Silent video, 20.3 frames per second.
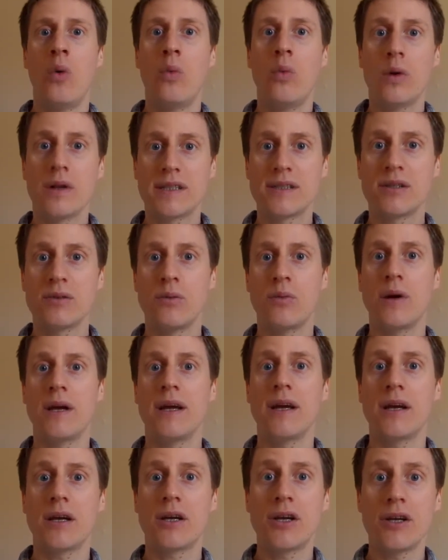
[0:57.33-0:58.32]

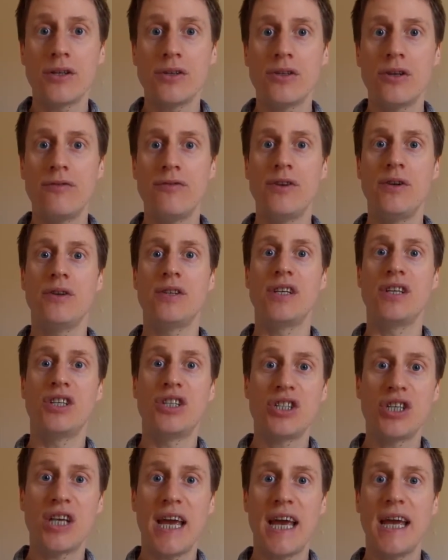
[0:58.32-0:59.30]
we're good enough using
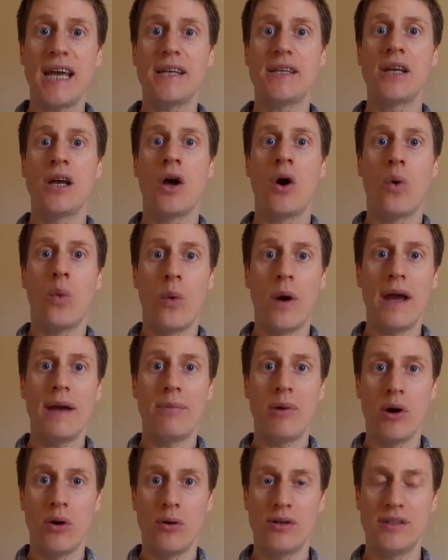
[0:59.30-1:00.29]
shared
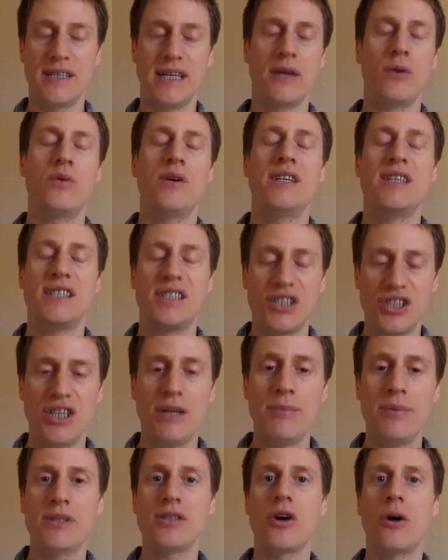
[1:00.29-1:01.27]
web hosting, which is the
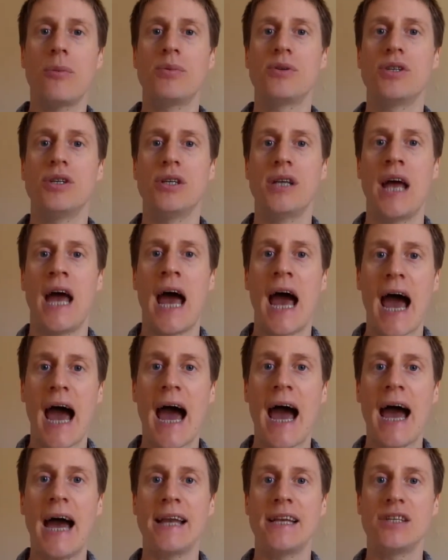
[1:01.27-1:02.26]
cheapest option
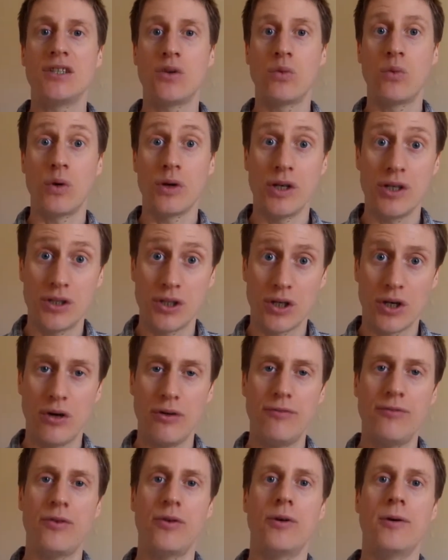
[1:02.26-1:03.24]
and it's the one you should go
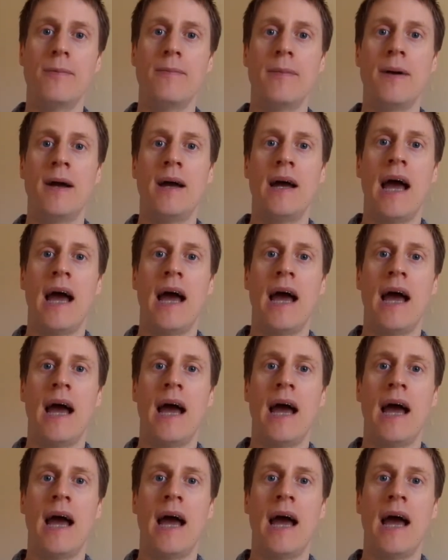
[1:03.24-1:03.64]
for.